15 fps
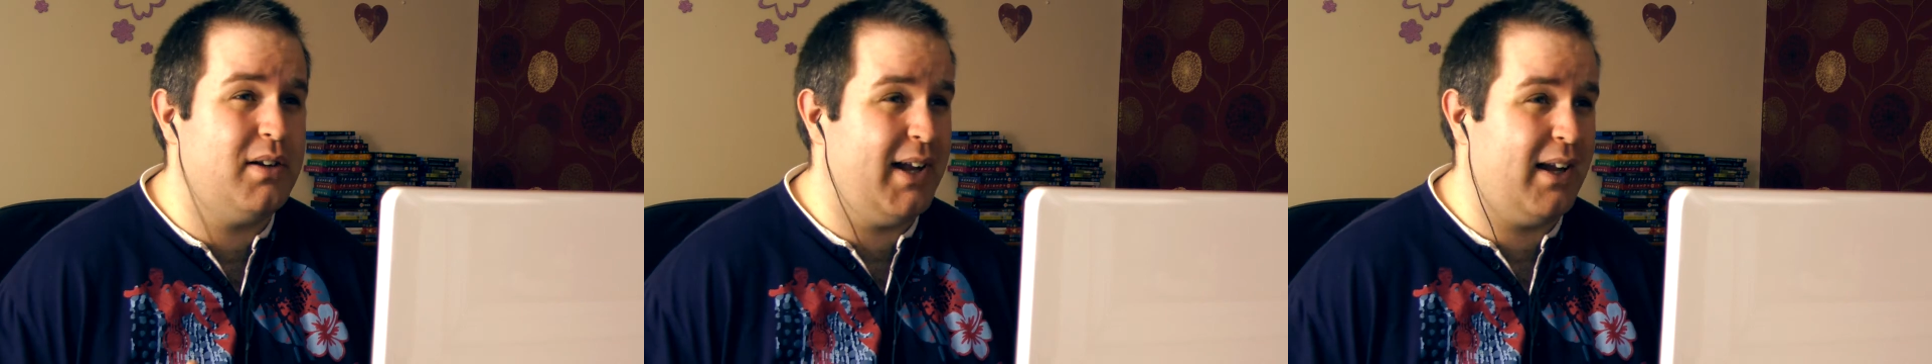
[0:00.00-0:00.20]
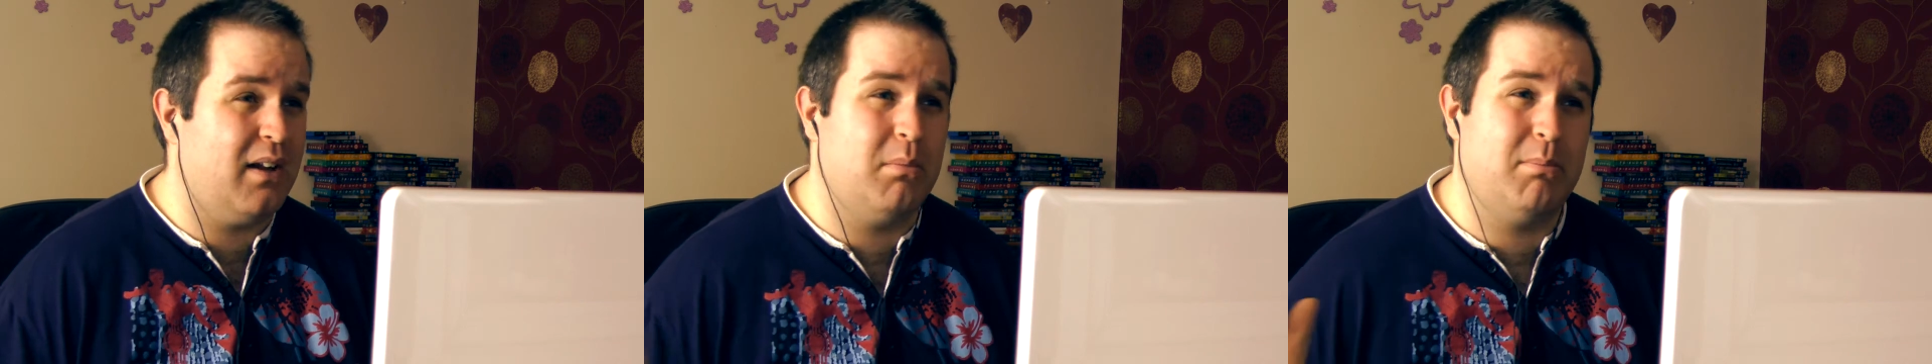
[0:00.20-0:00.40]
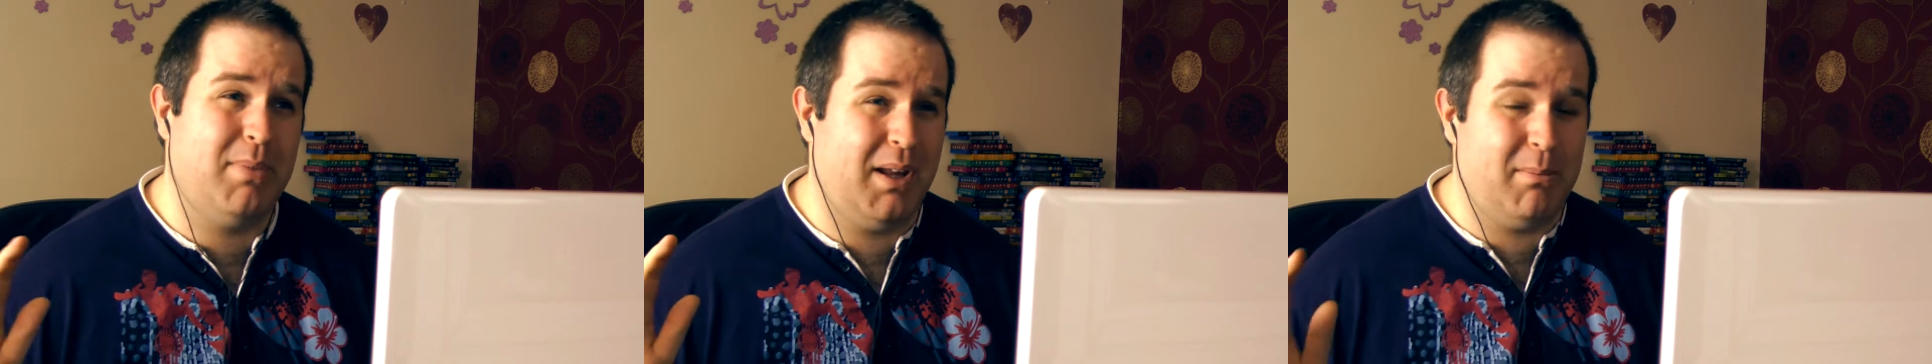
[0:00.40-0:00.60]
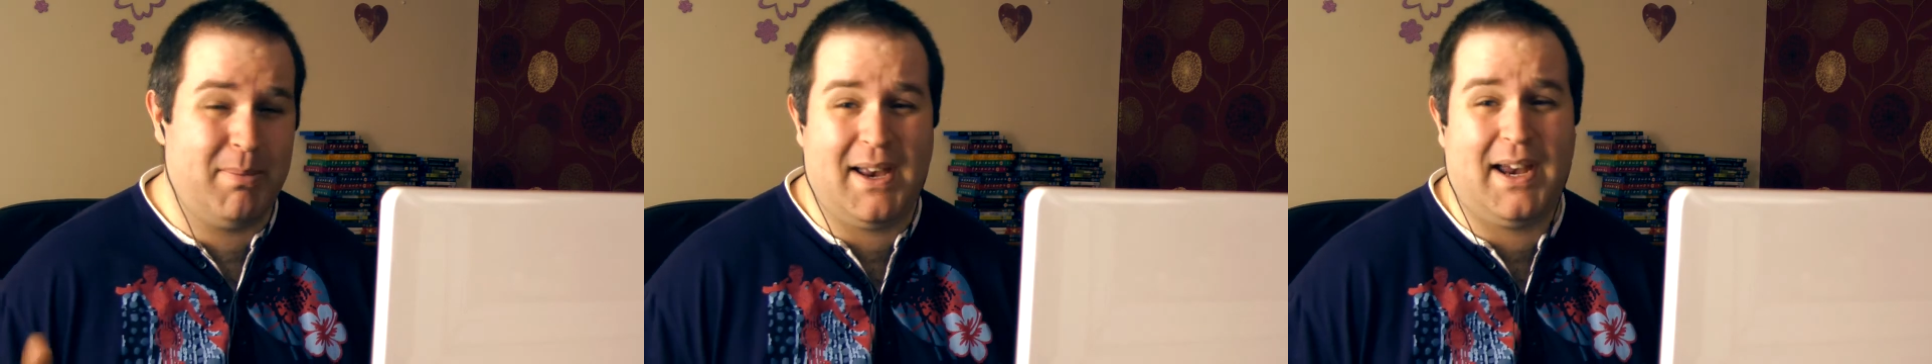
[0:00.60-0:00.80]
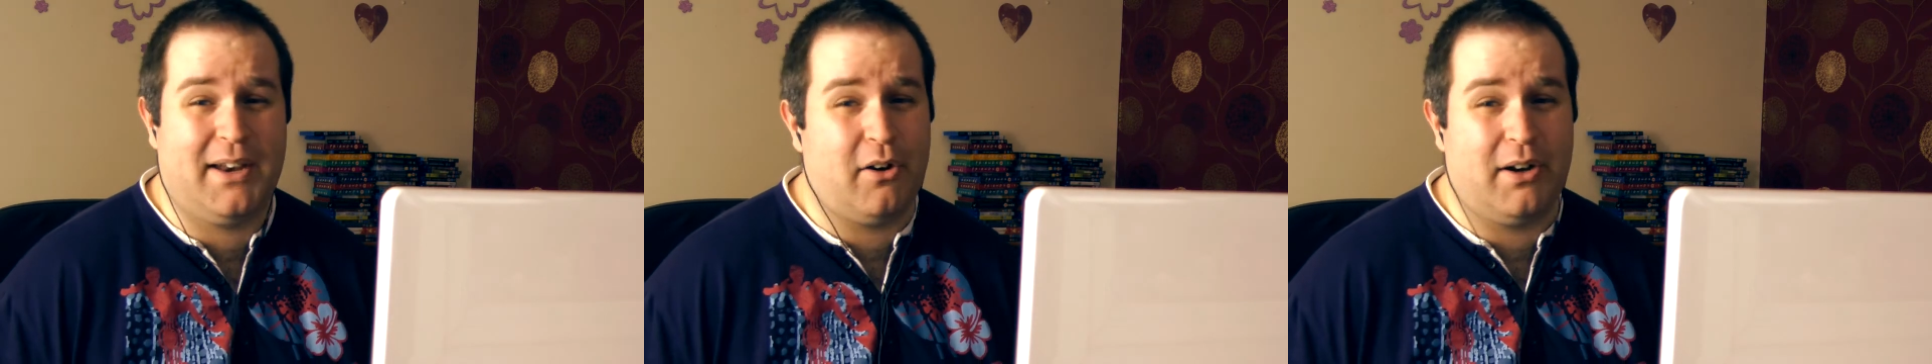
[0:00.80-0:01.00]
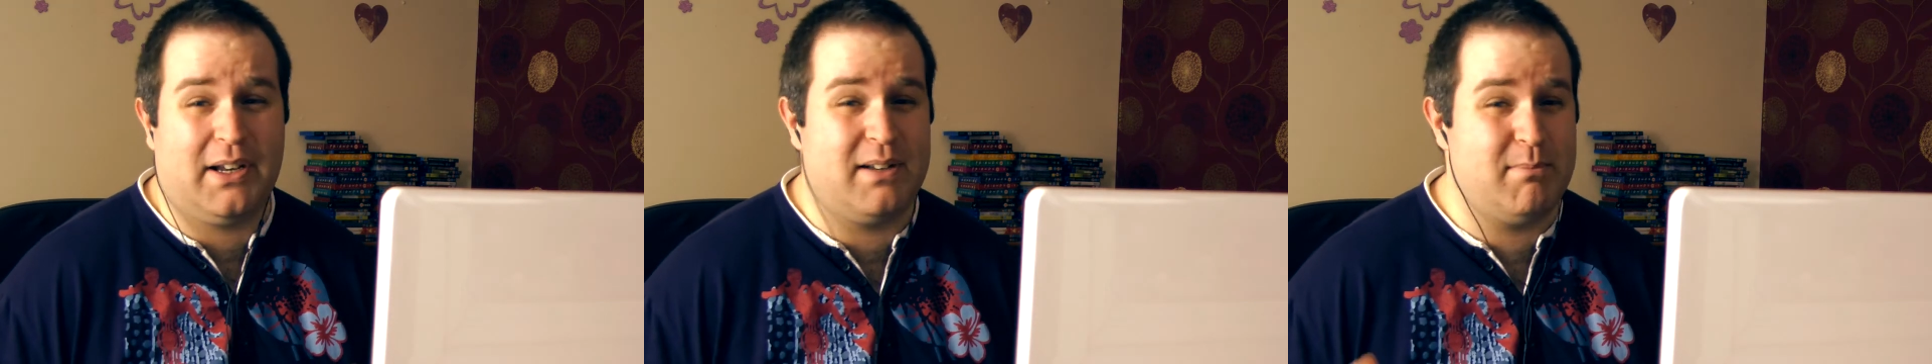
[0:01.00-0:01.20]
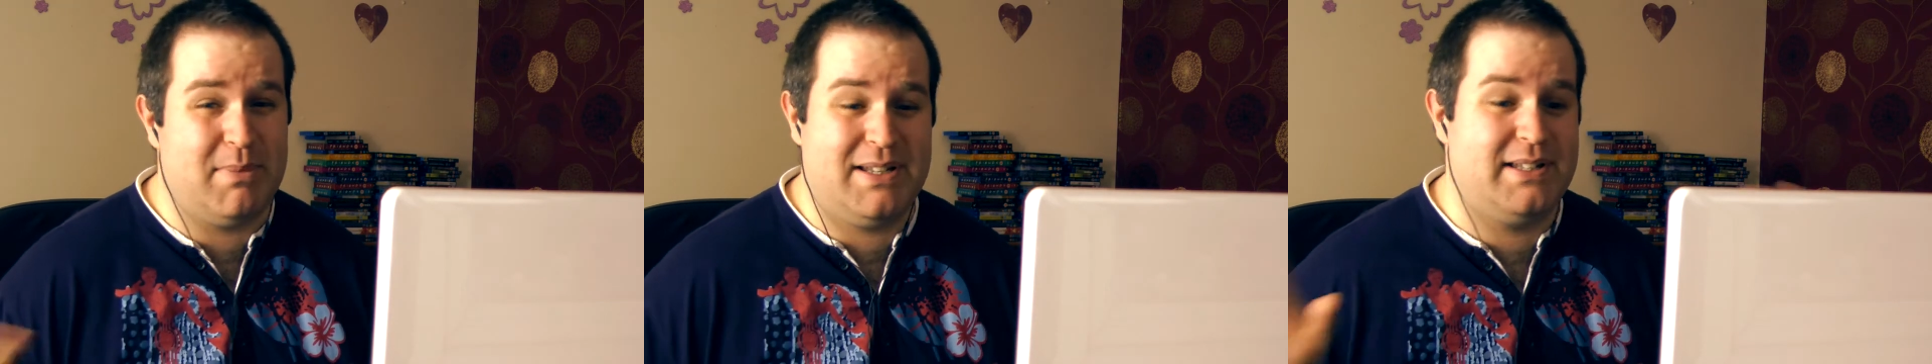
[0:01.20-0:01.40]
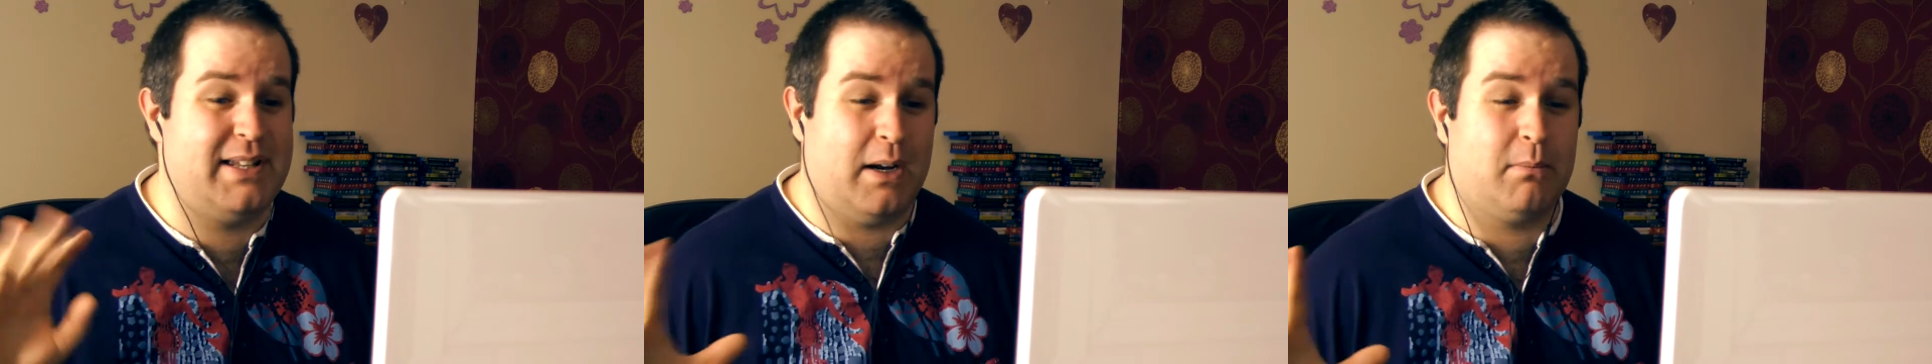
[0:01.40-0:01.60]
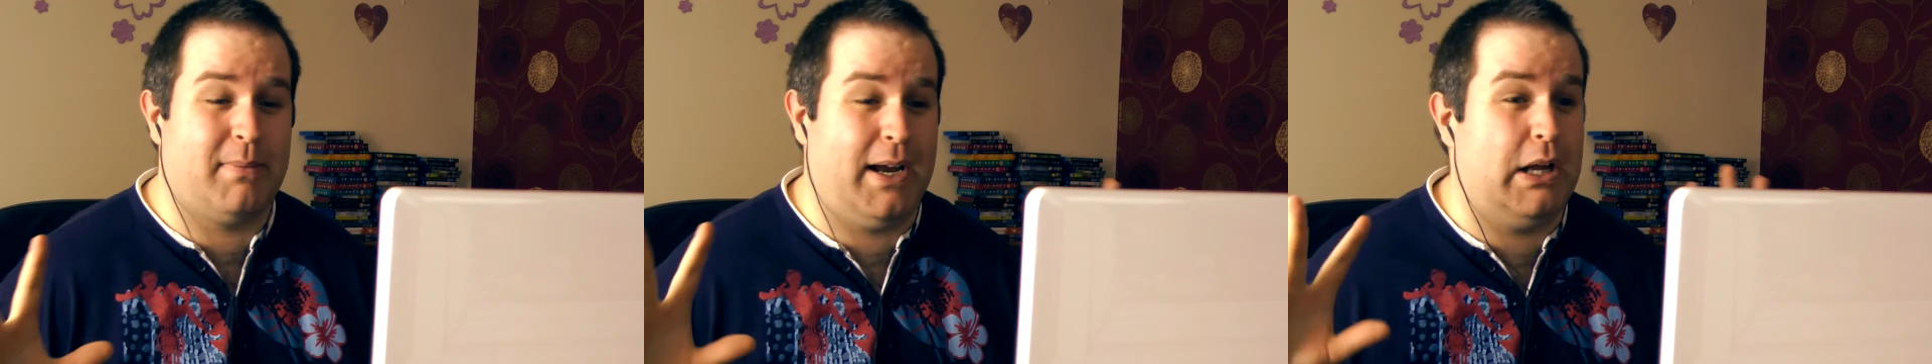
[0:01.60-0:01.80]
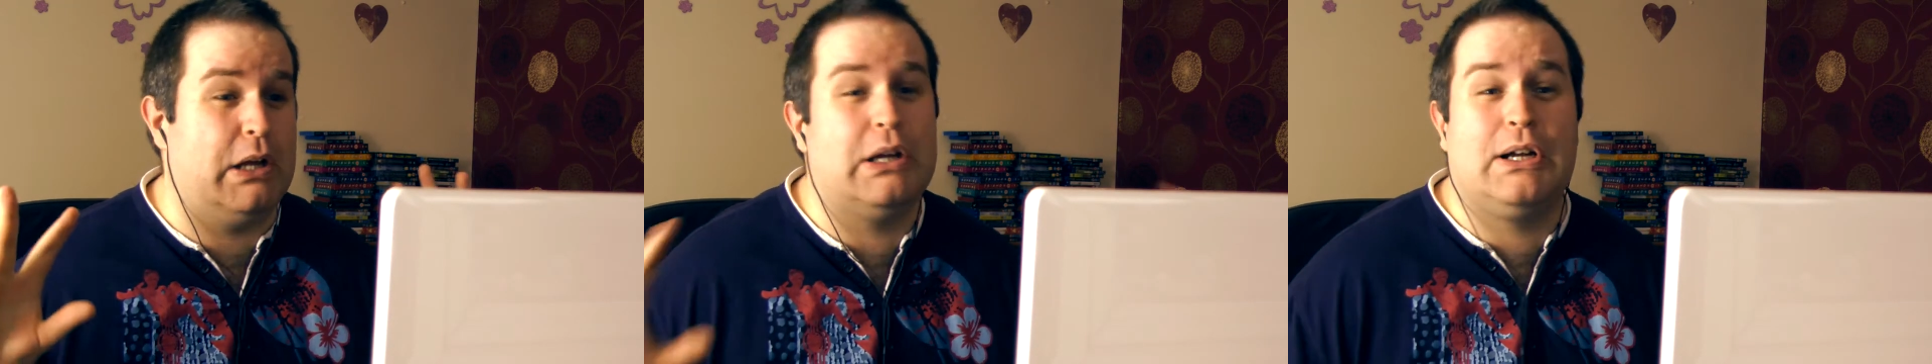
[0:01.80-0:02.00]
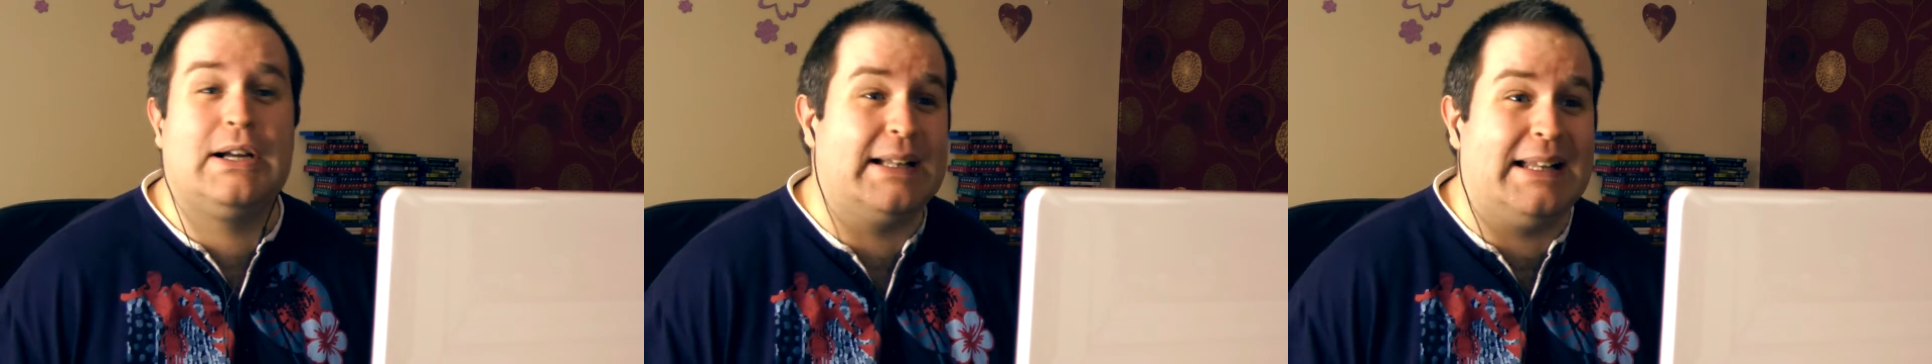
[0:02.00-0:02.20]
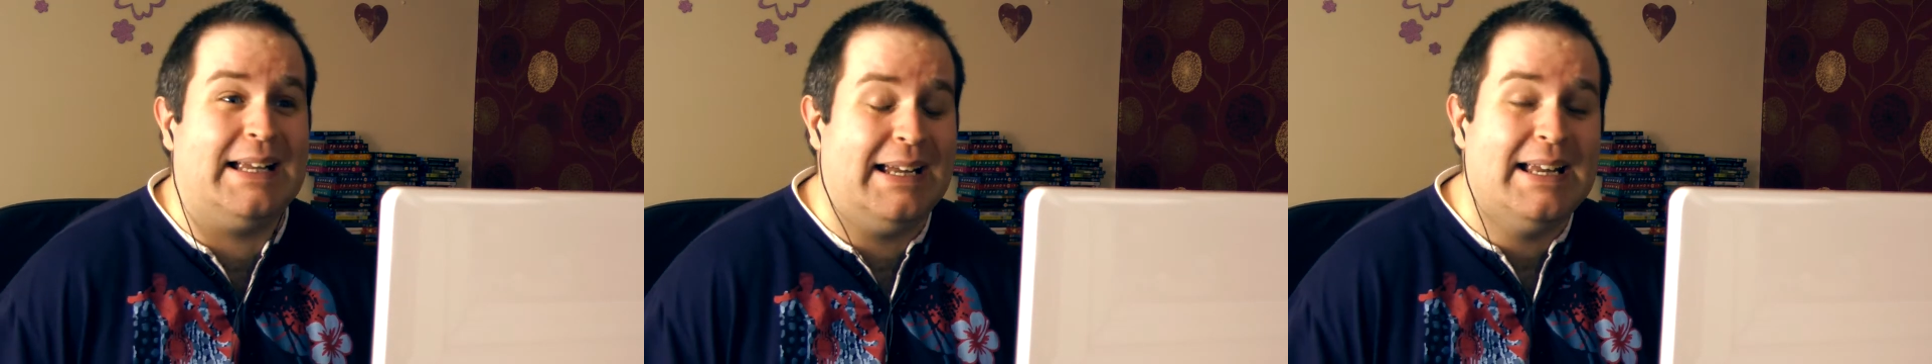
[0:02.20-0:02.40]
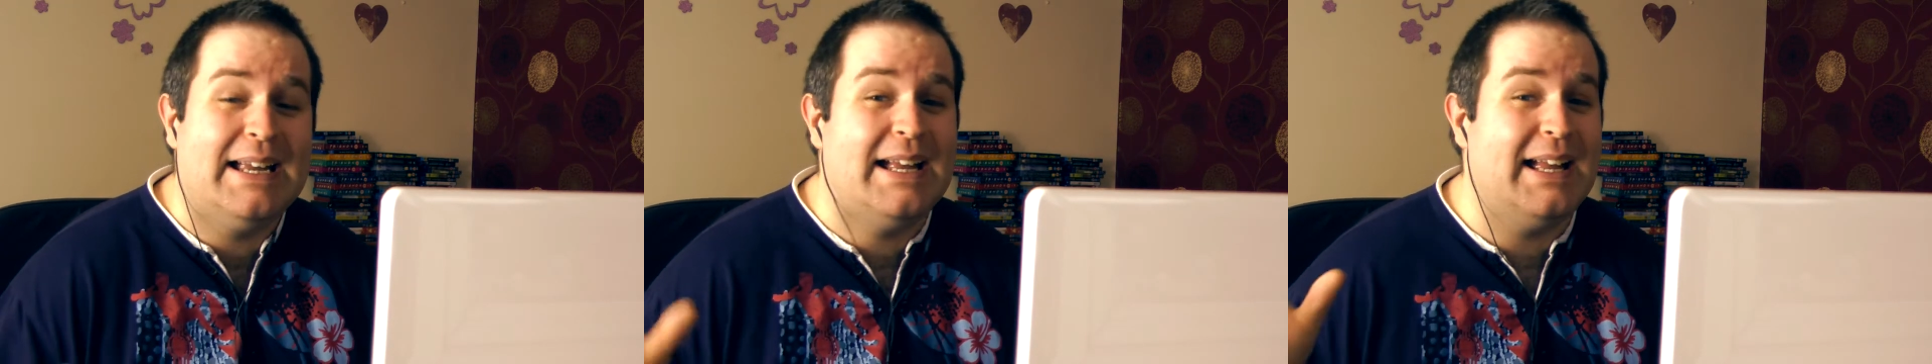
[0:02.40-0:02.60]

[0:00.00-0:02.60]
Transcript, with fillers: it can be bad, or it can be downright ugly,